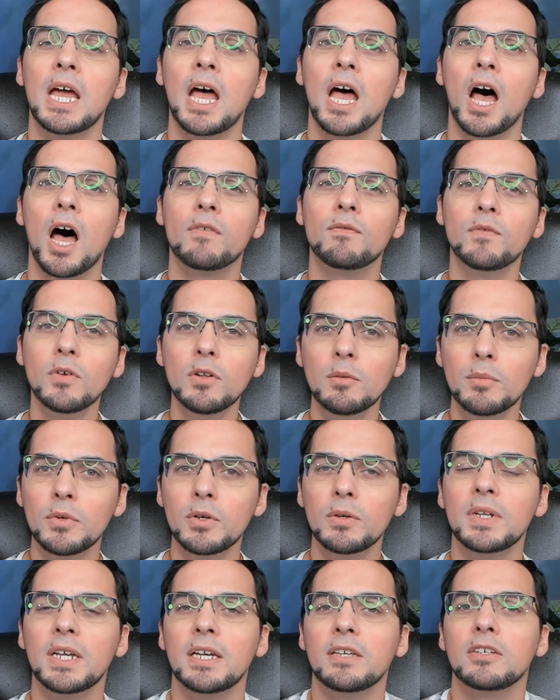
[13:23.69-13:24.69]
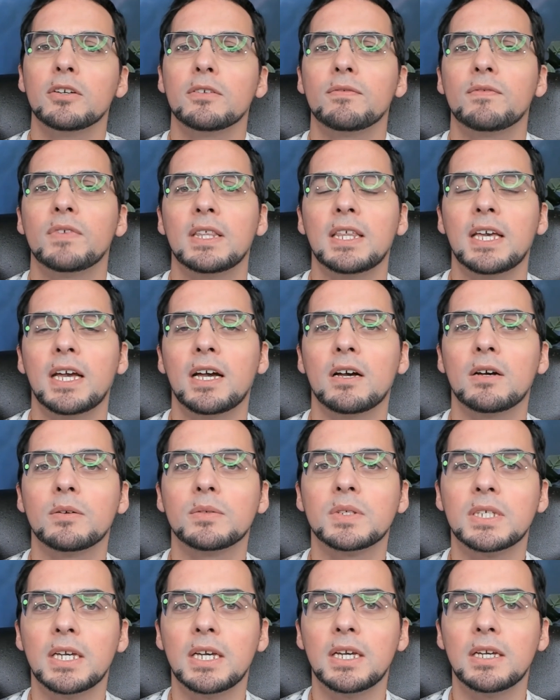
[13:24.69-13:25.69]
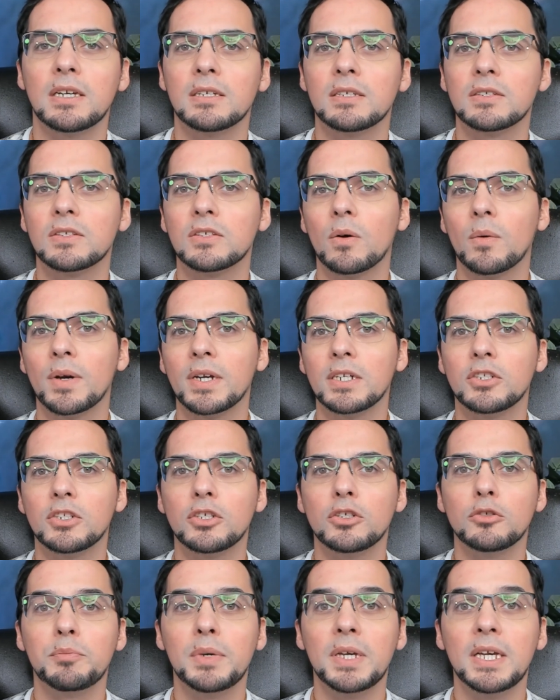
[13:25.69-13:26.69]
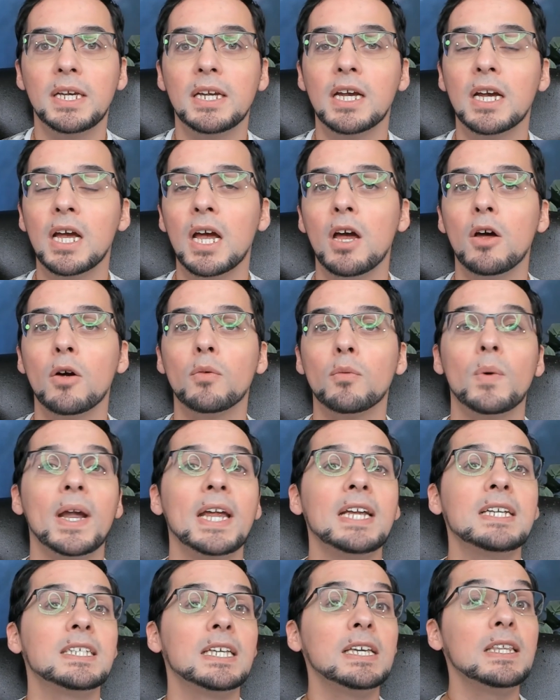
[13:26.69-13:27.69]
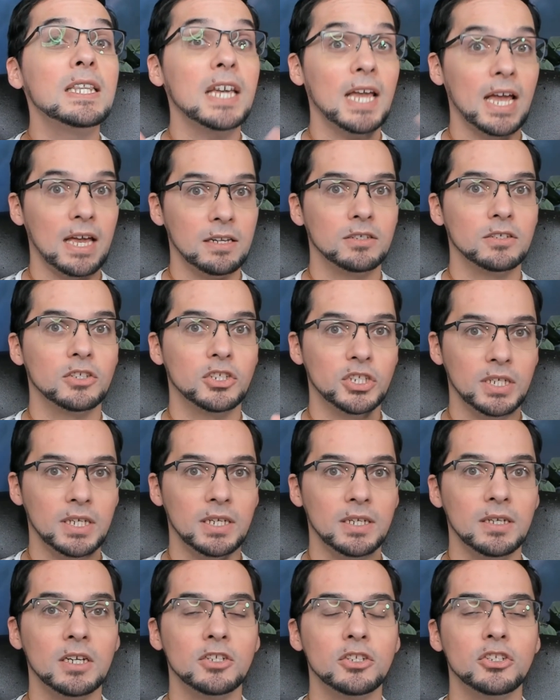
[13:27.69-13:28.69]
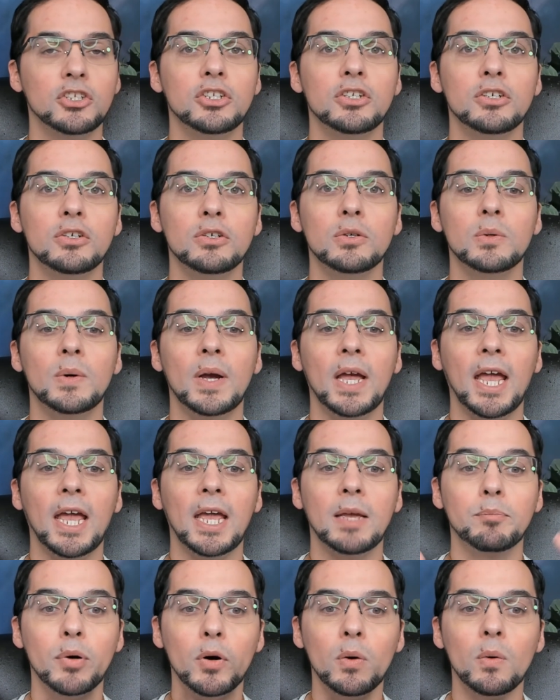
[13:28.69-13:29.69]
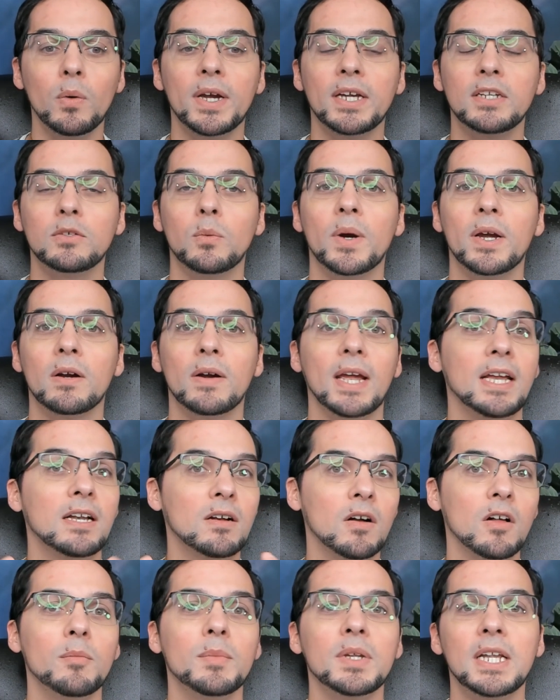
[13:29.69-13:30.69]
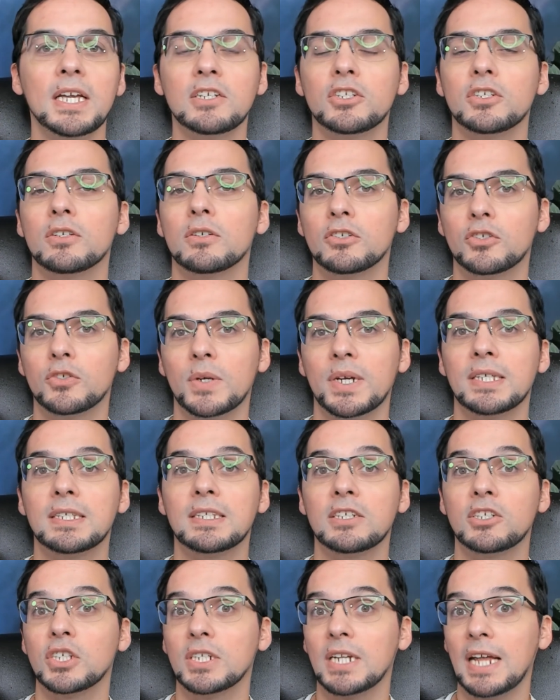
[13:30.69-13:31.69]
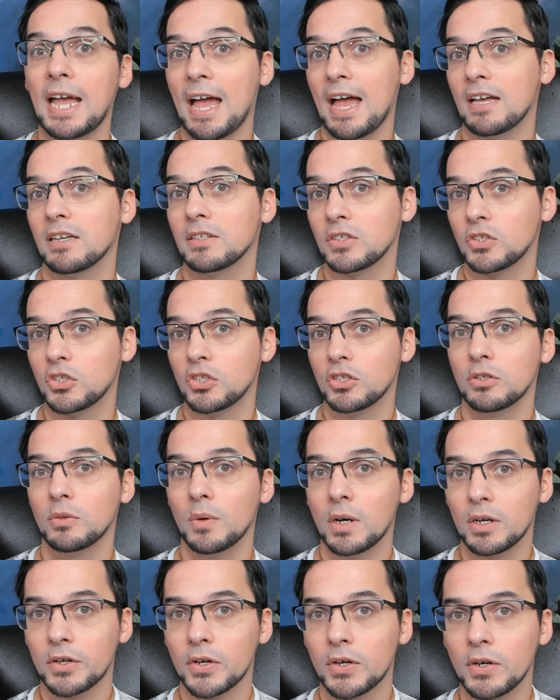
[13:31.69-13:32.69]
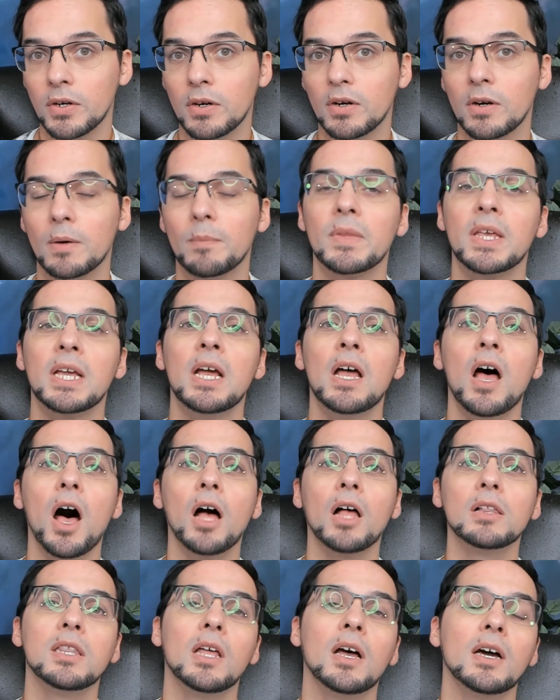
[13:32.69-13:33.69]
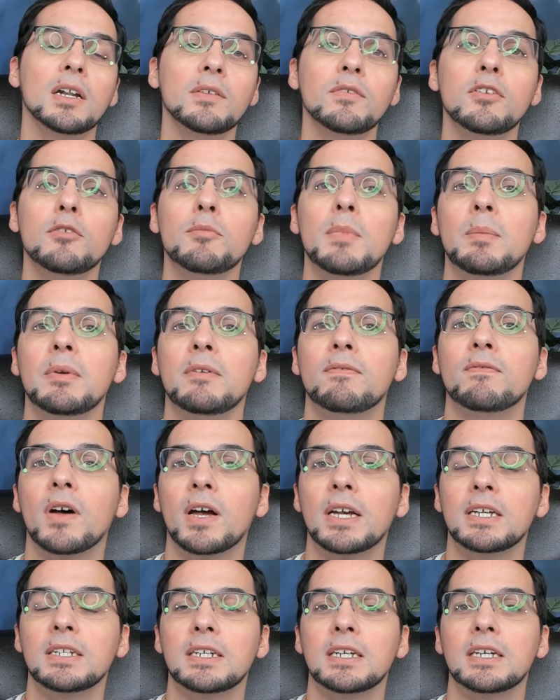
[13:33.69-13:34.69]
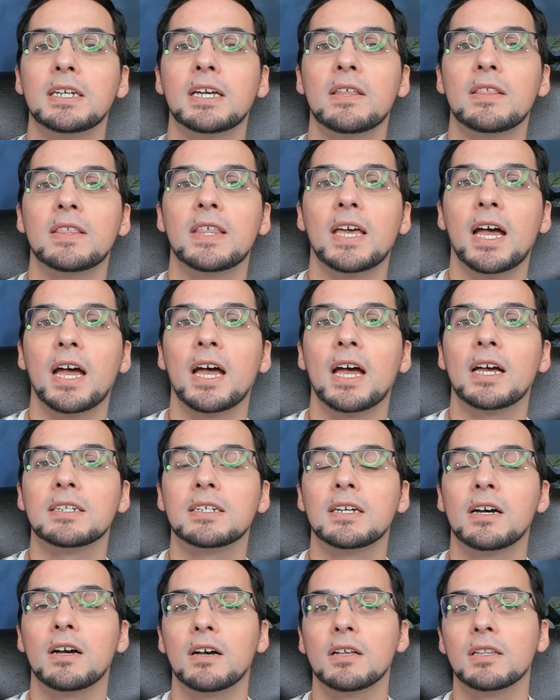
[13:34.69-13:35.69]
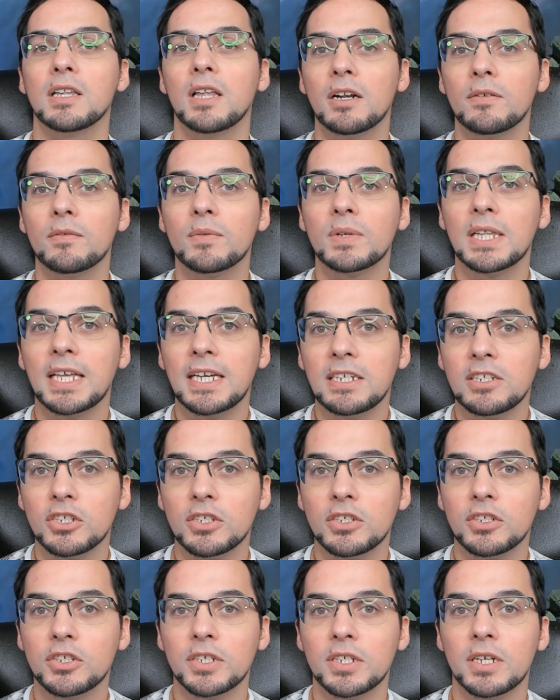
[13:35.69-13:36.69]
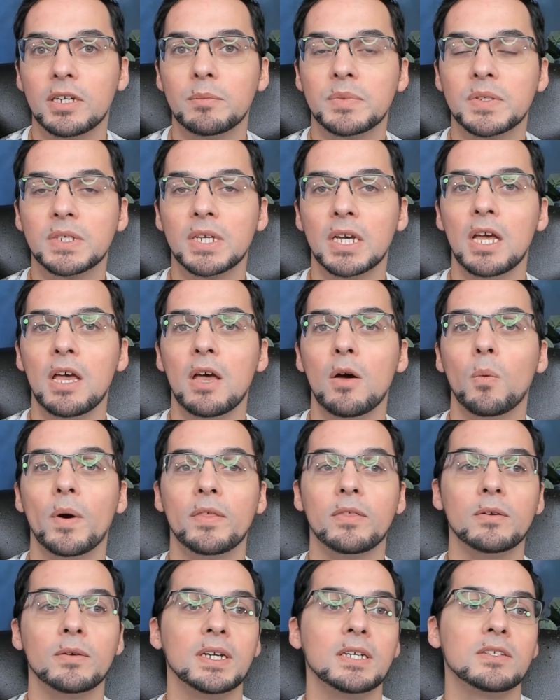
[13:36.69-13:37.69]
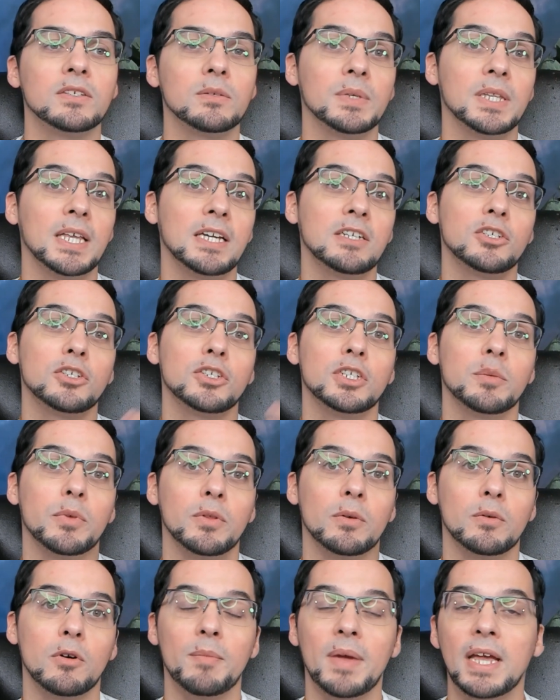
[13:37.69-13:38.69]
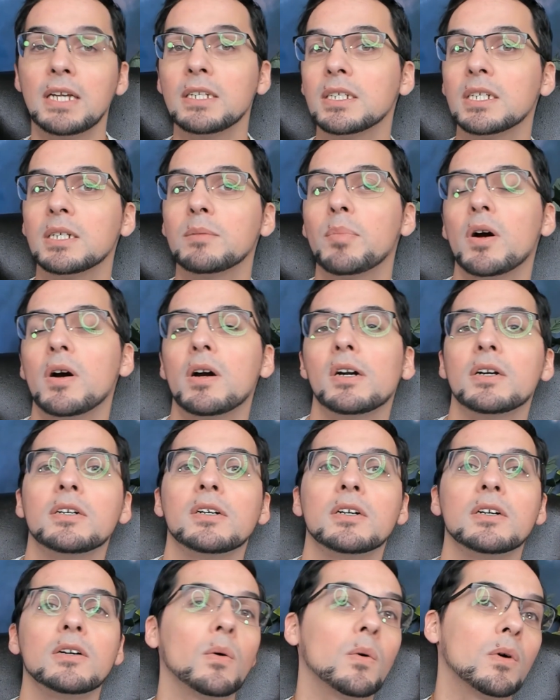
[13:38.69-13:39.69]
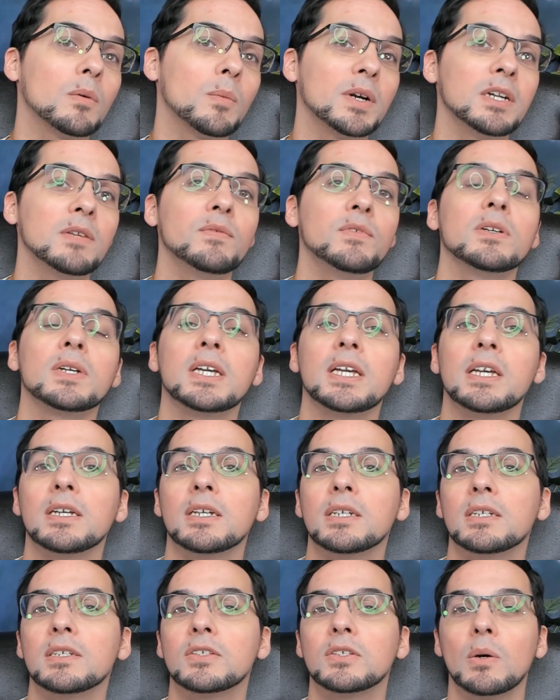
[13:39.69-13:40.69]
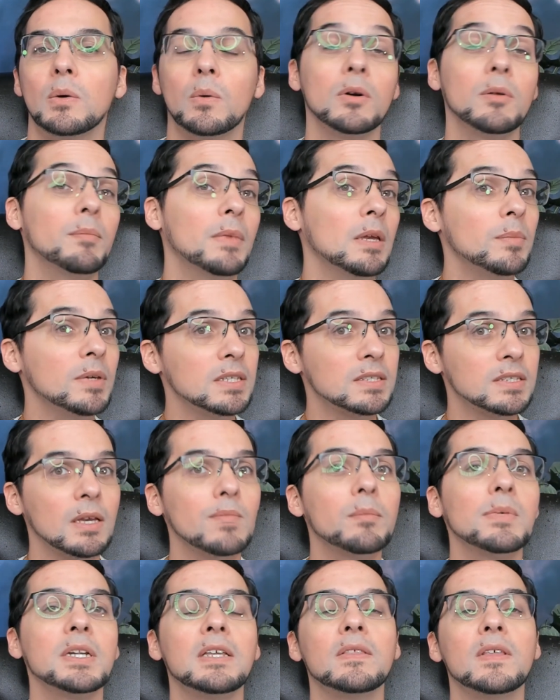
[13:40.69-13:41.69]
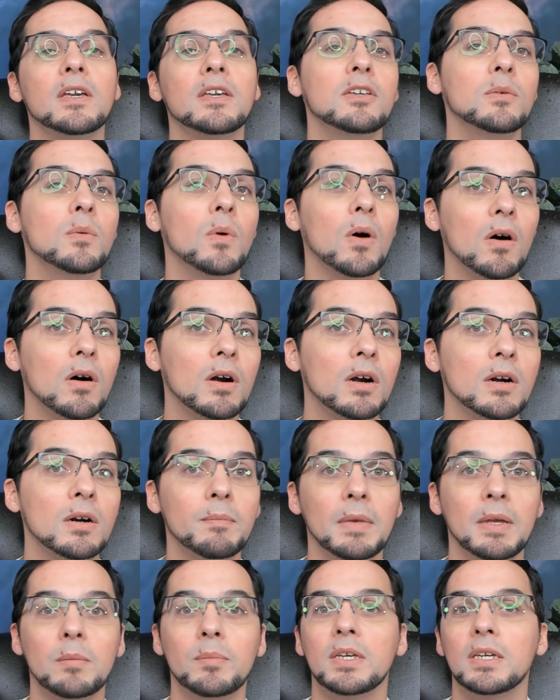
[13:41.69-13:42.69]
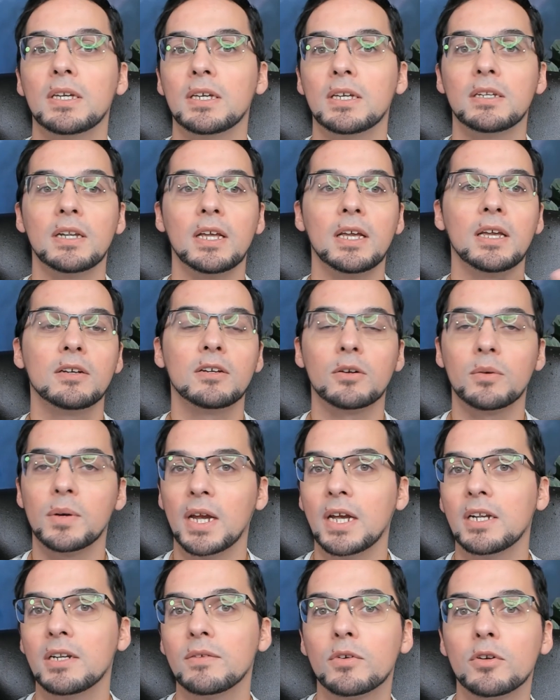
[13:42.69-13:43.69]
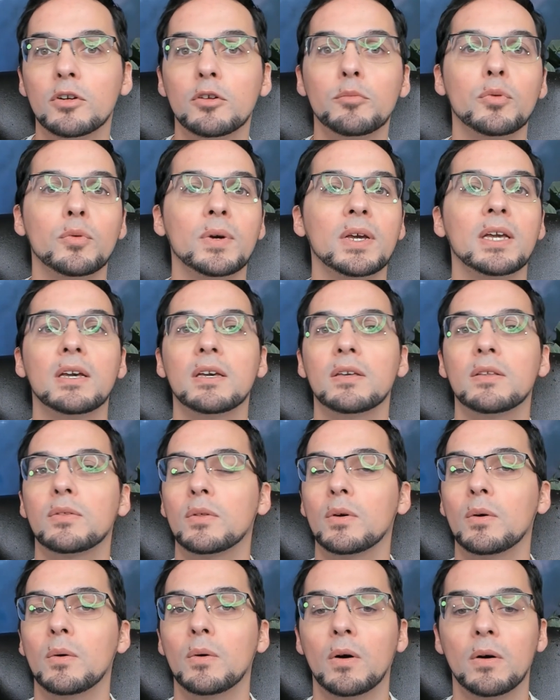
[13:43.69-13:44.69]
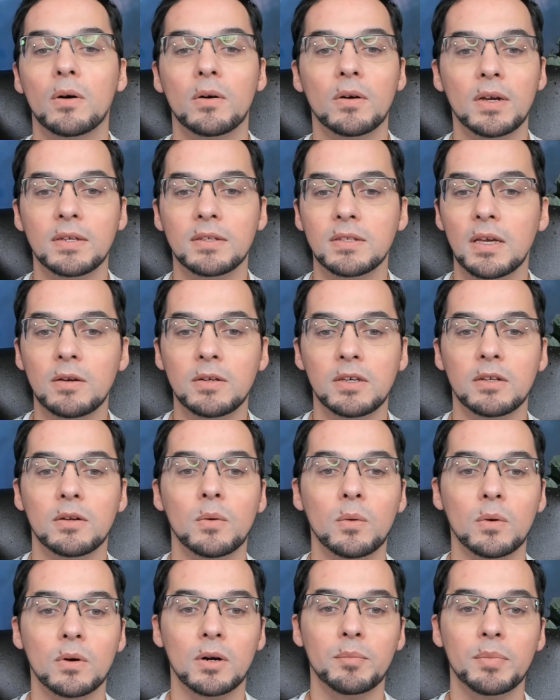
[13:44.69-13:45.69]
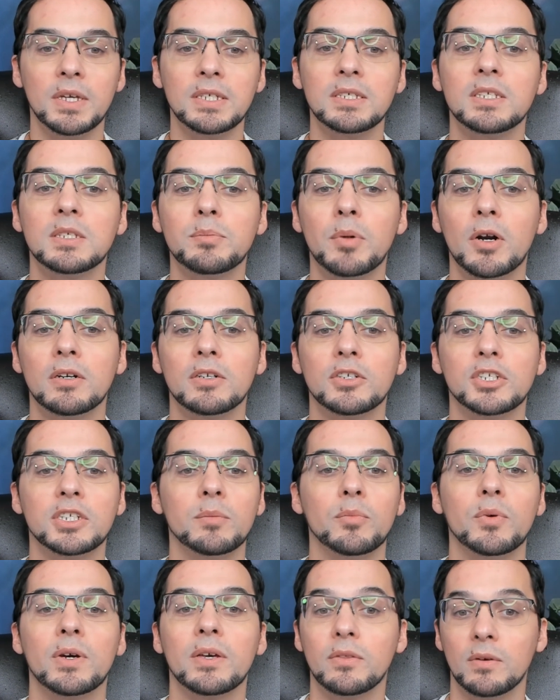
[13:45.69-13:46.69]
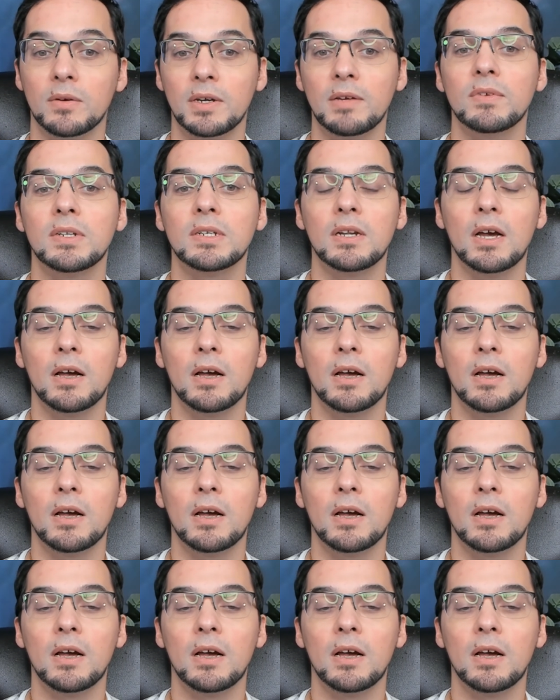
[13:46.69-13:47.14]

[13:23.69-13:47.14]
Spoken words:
A full moon in your fifth house is going to be raising the energy to a point where a culmination or a transition has to occur. A lot of you may be finding that a lot of relationships, whether it's a relationship with a romantic partner or one of your kids, or maybe somebody that you are maybe in a creative group with, or a business partnership with, or even